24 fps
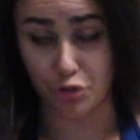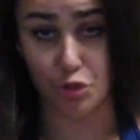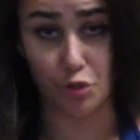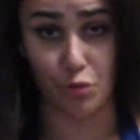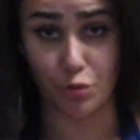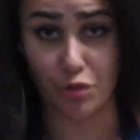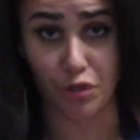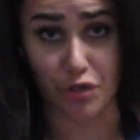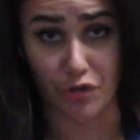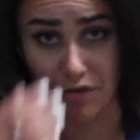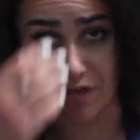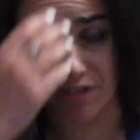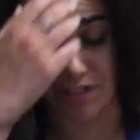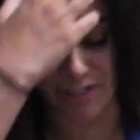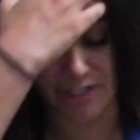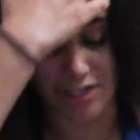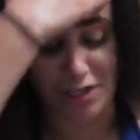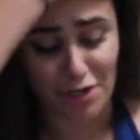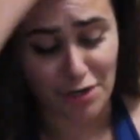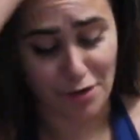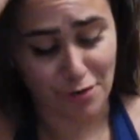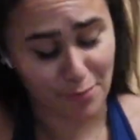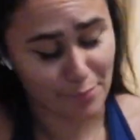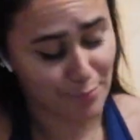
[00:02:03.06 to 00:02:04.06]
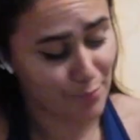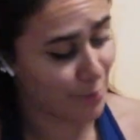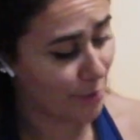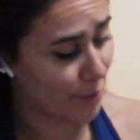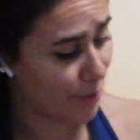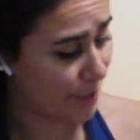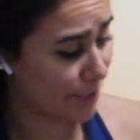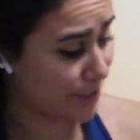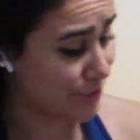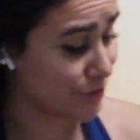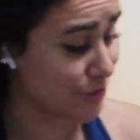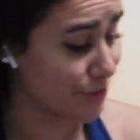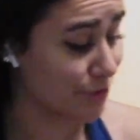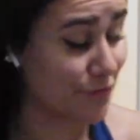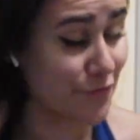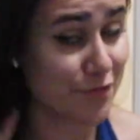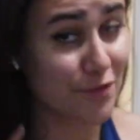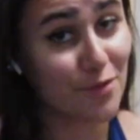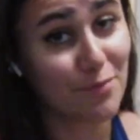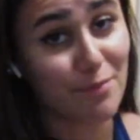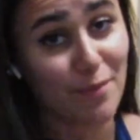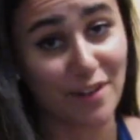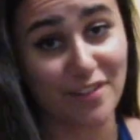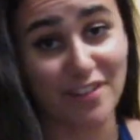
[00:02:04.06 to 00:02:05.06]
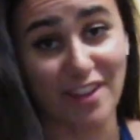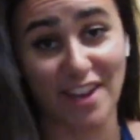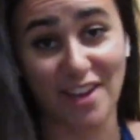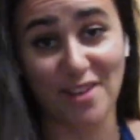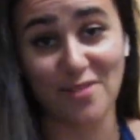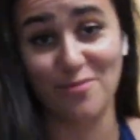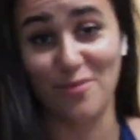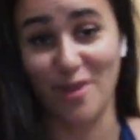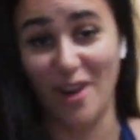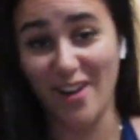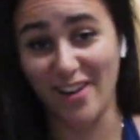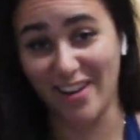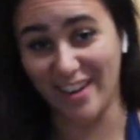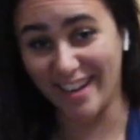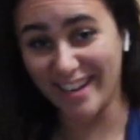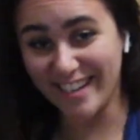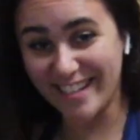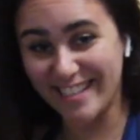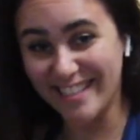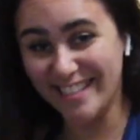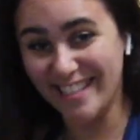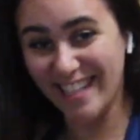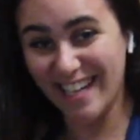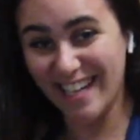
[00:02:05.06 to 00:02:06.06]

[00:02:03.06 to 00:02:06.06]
2 degrees here, but it's good for the month I can wear it.